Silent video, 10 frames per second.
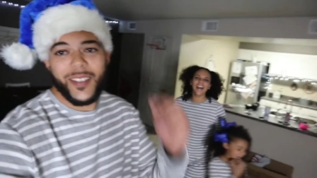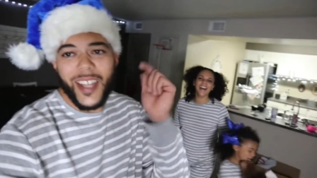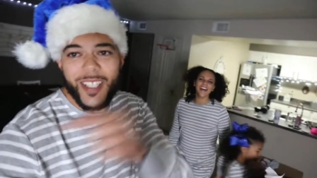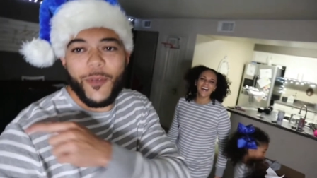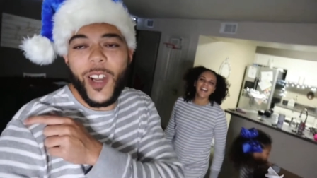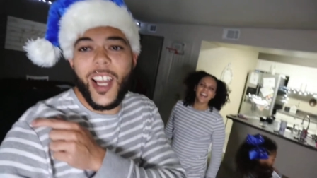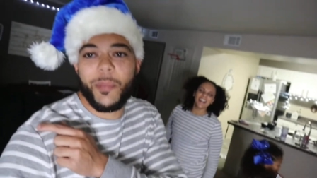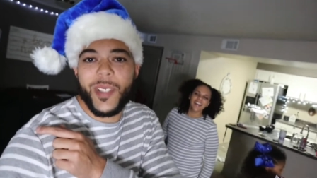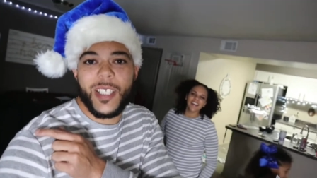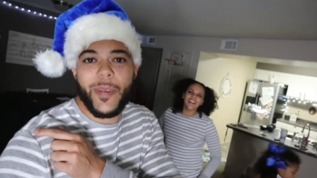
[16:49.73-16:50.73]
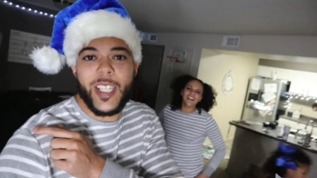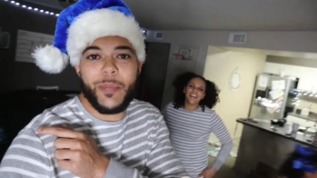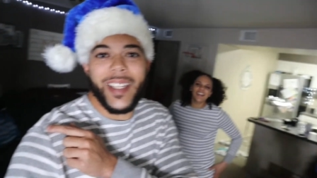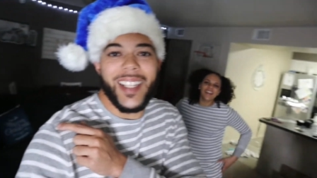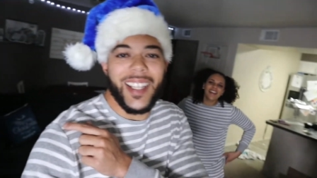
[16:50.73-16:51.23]
this miss is about to
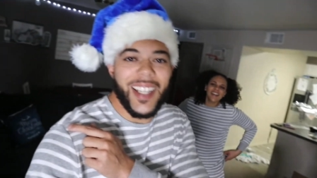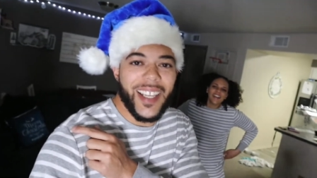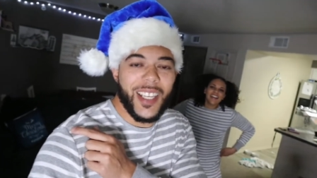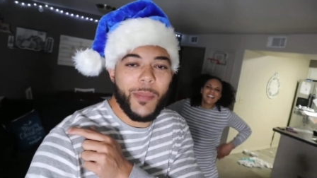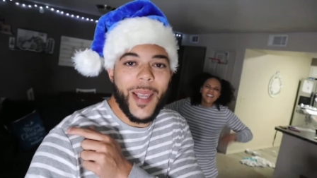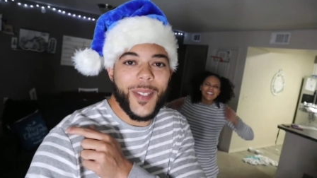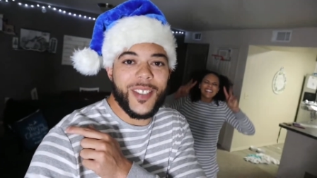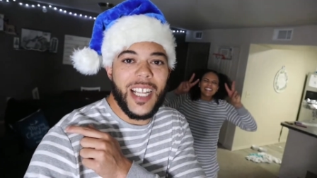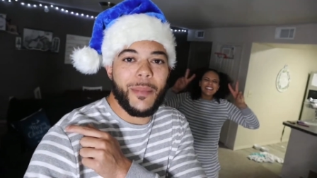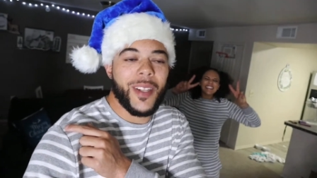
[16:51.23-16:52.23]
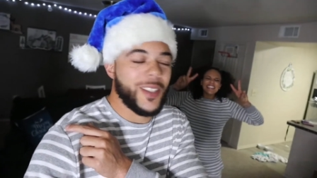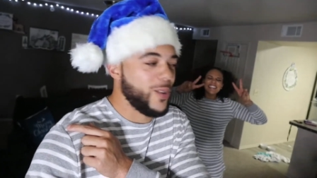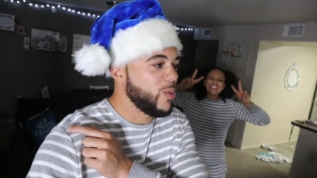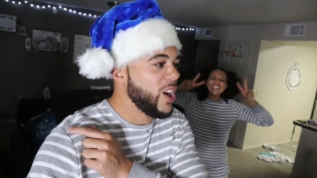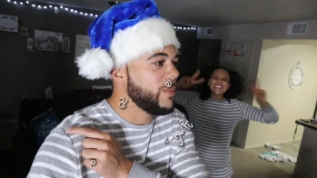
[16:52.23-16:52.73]
be lit. You might as well name it
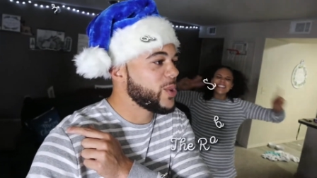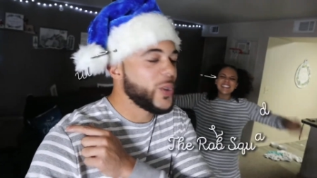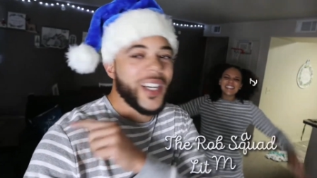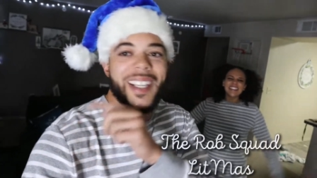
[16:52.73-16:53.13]
the Rob Squad